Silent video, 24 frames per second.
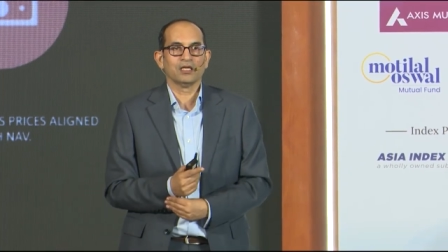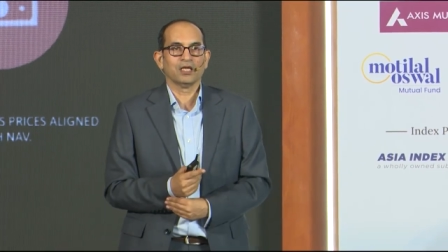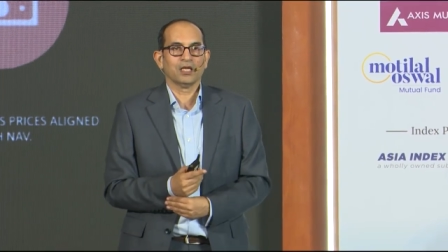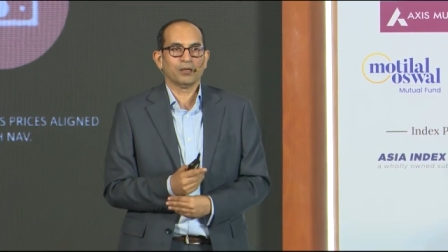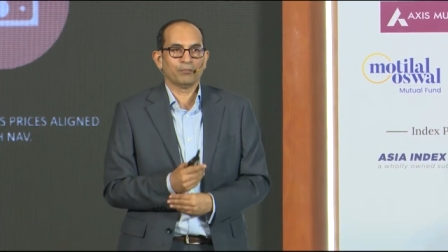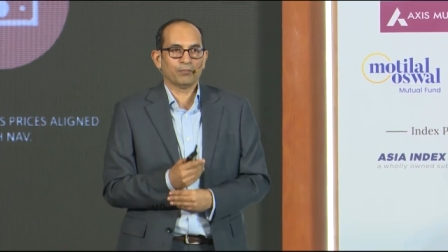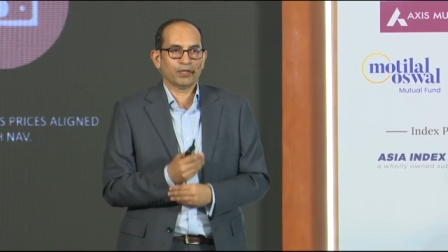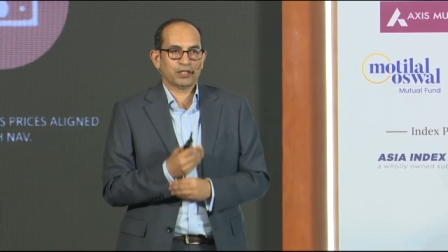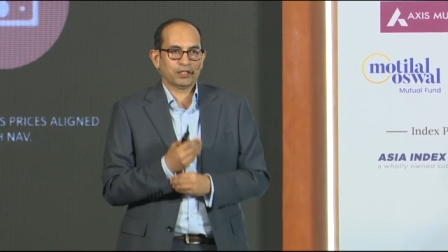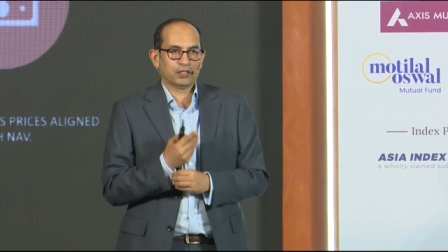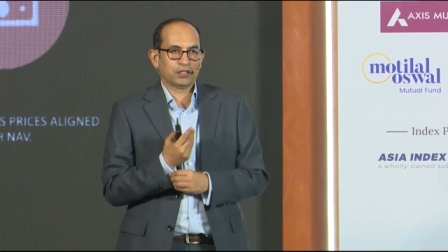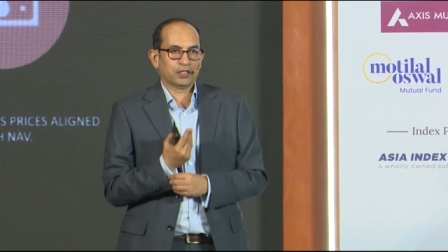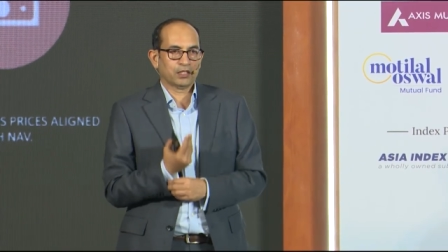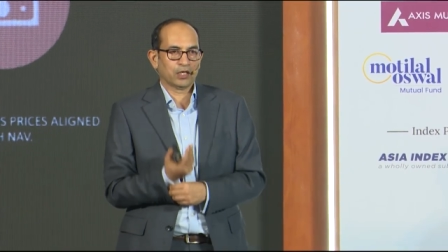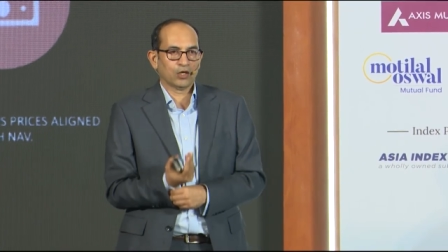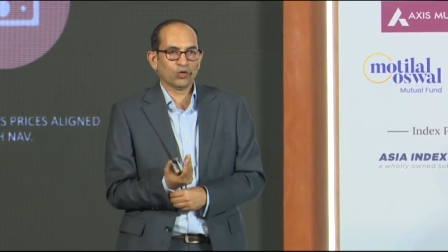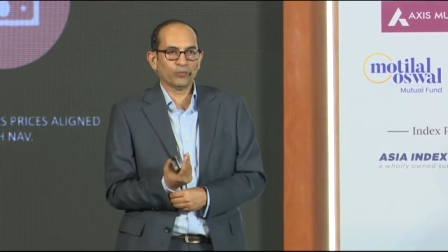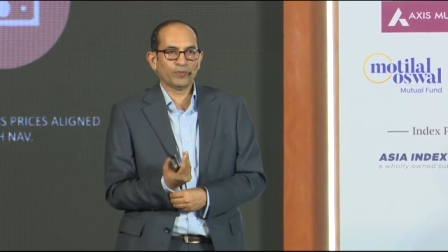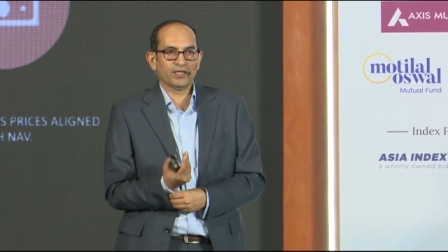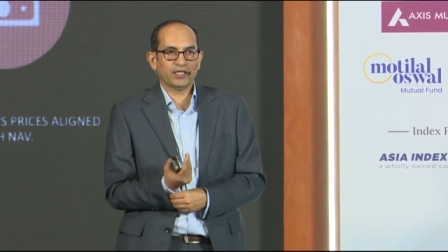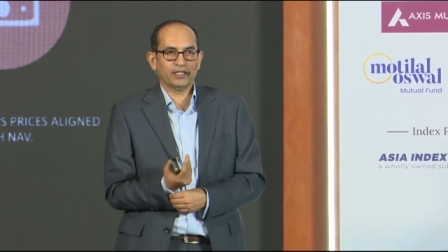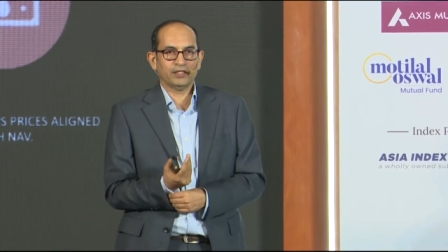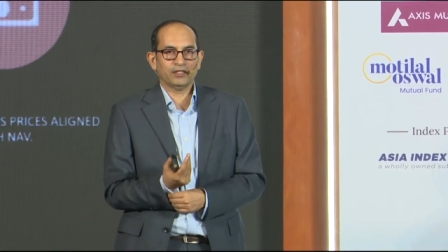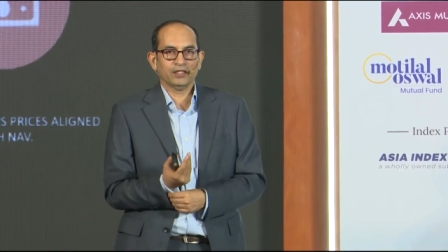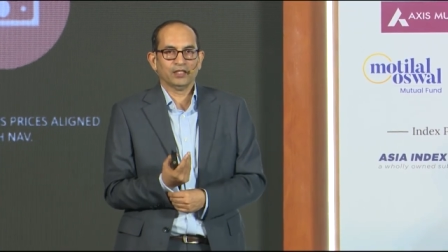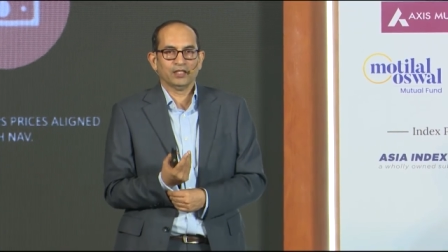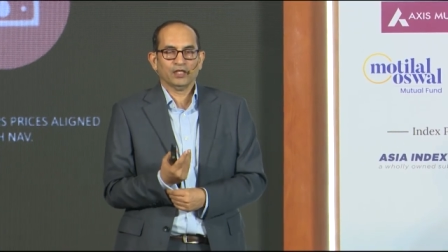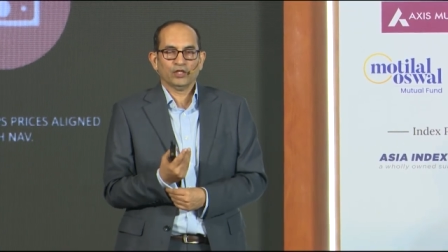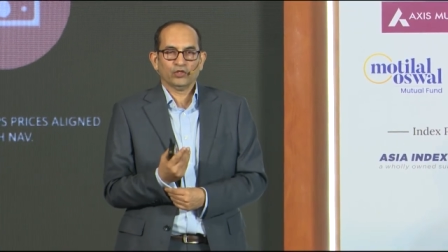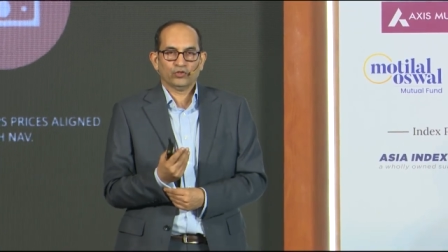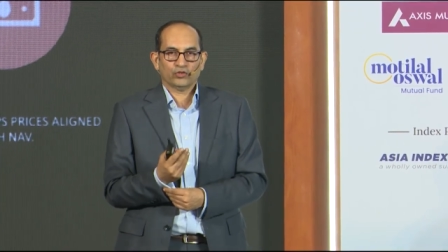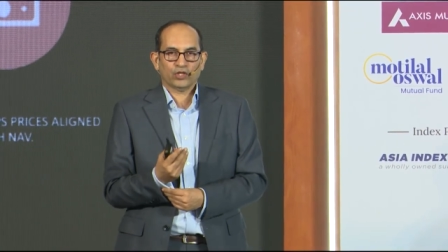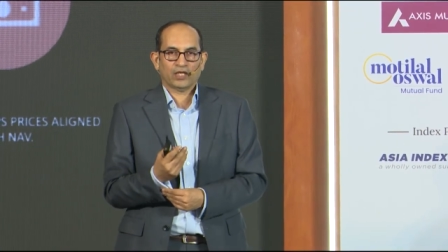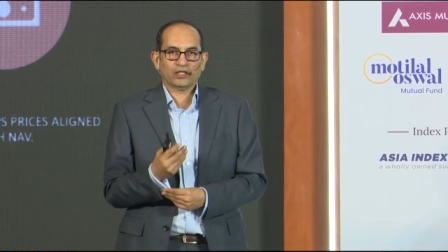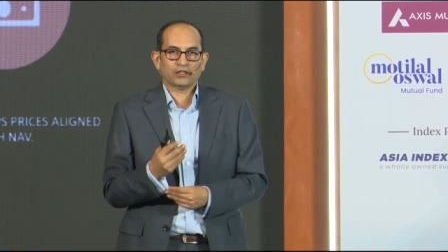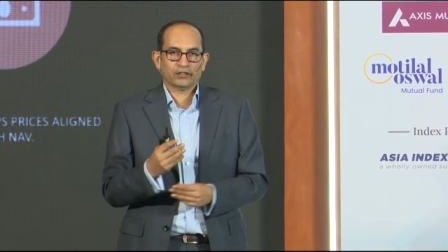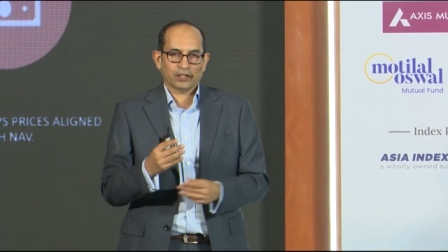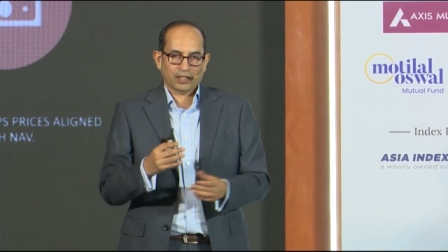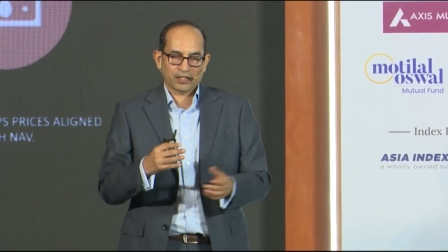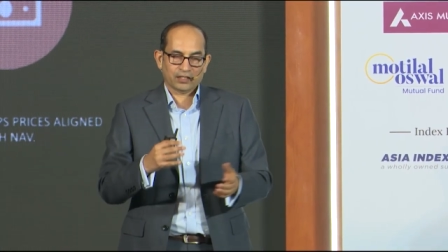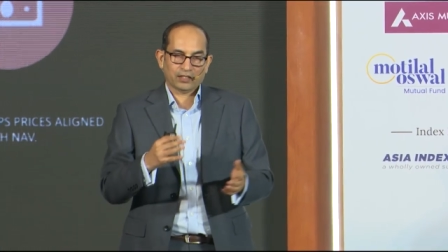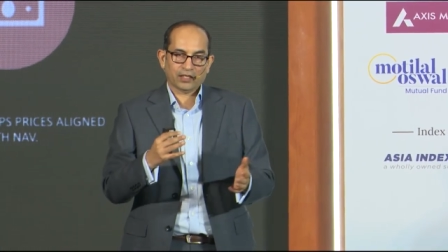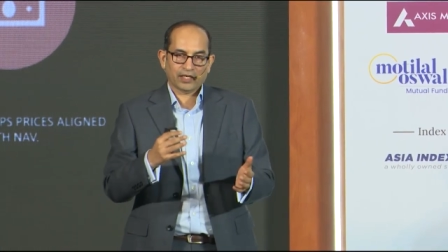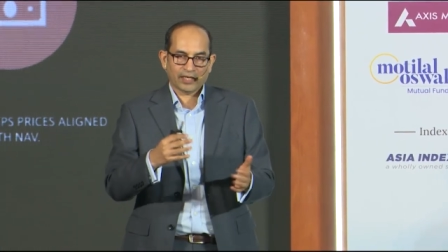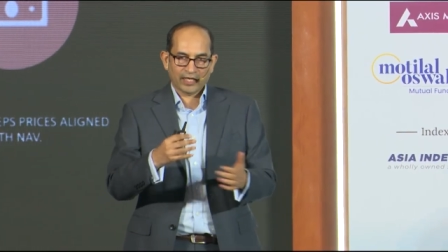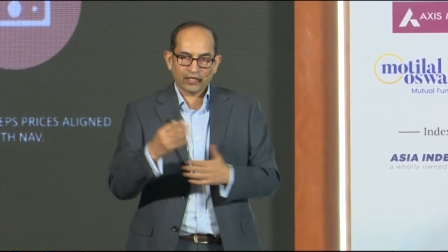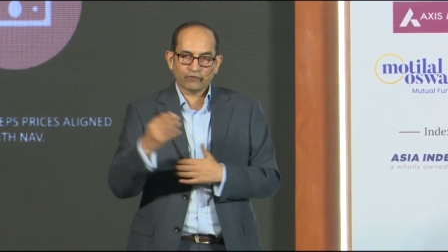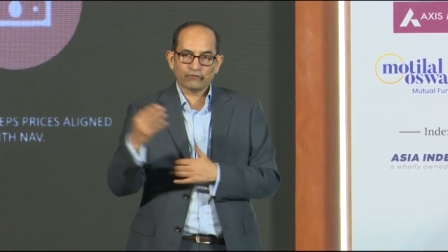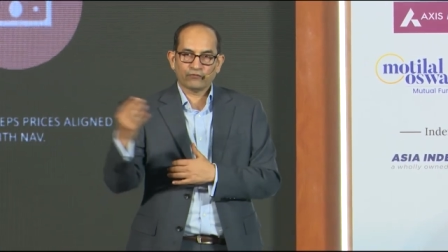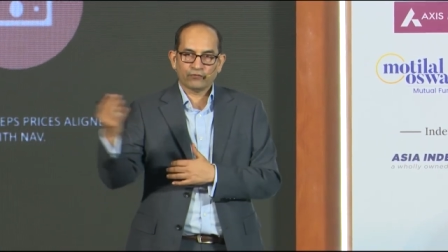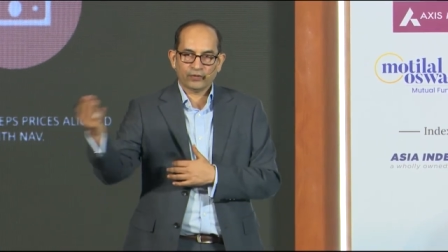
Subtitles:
but globally, and again,